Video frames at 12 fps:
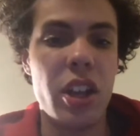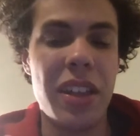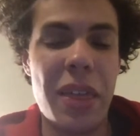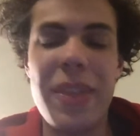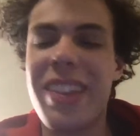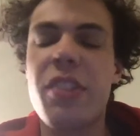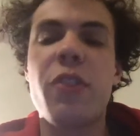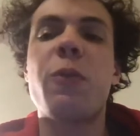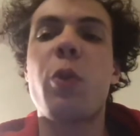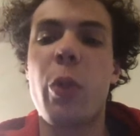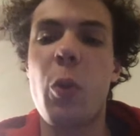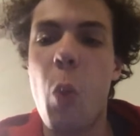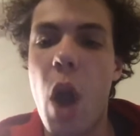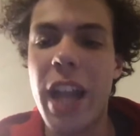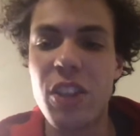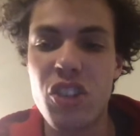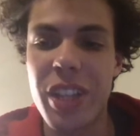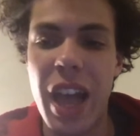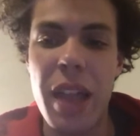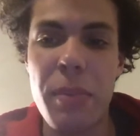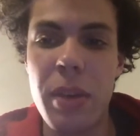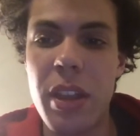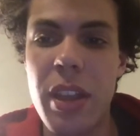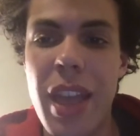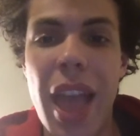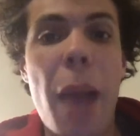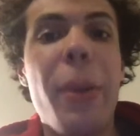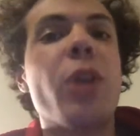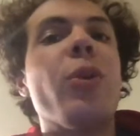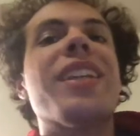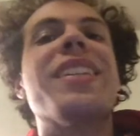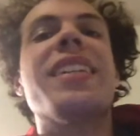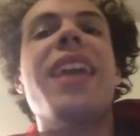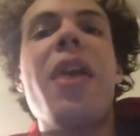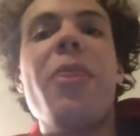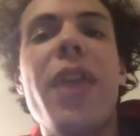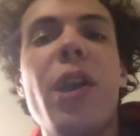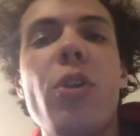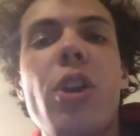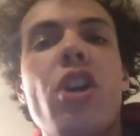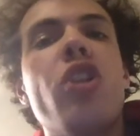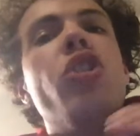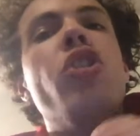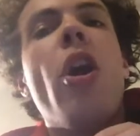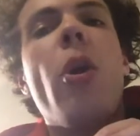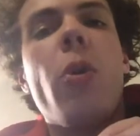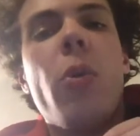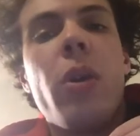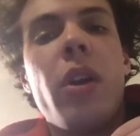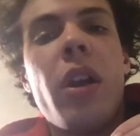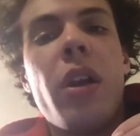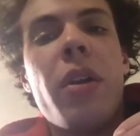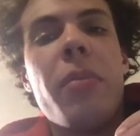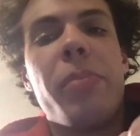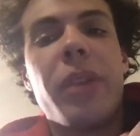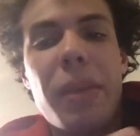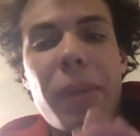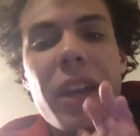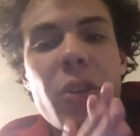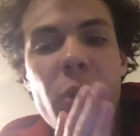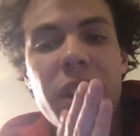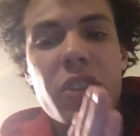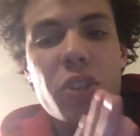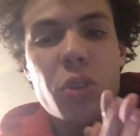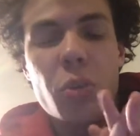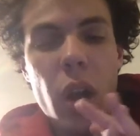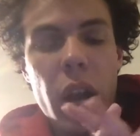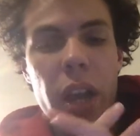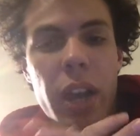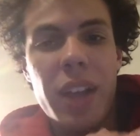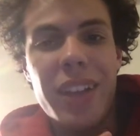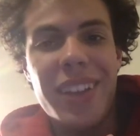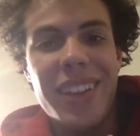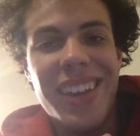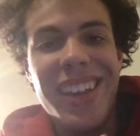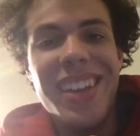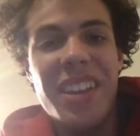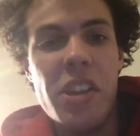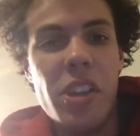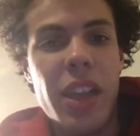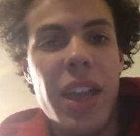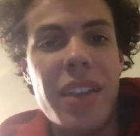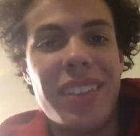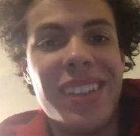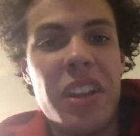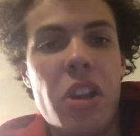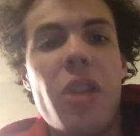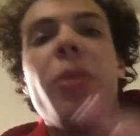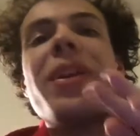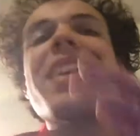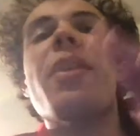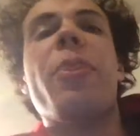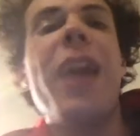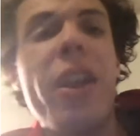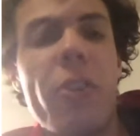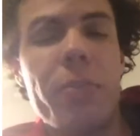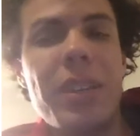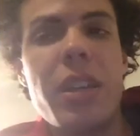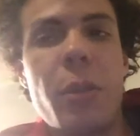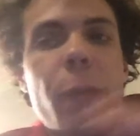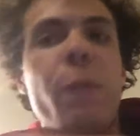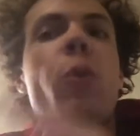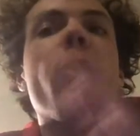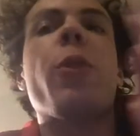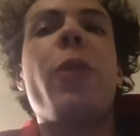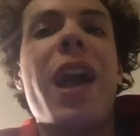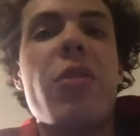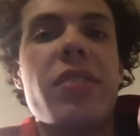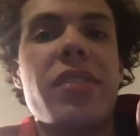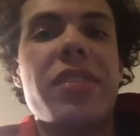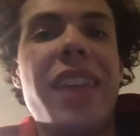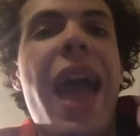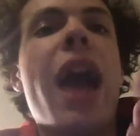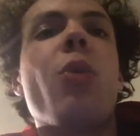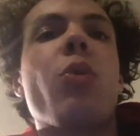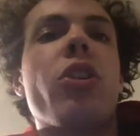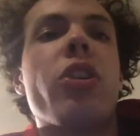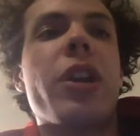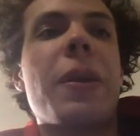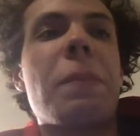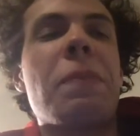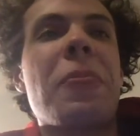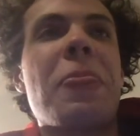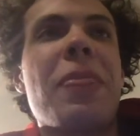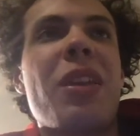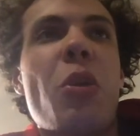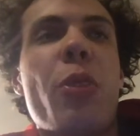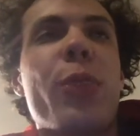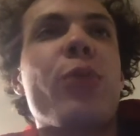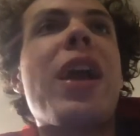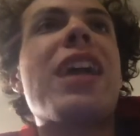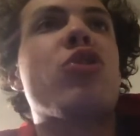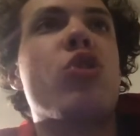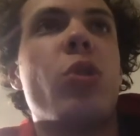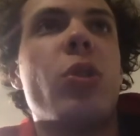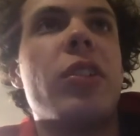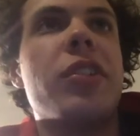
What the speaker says: This is for the Watchtime. Am I going to get there? No. But am I going to, there being the 4,000 hour threshold.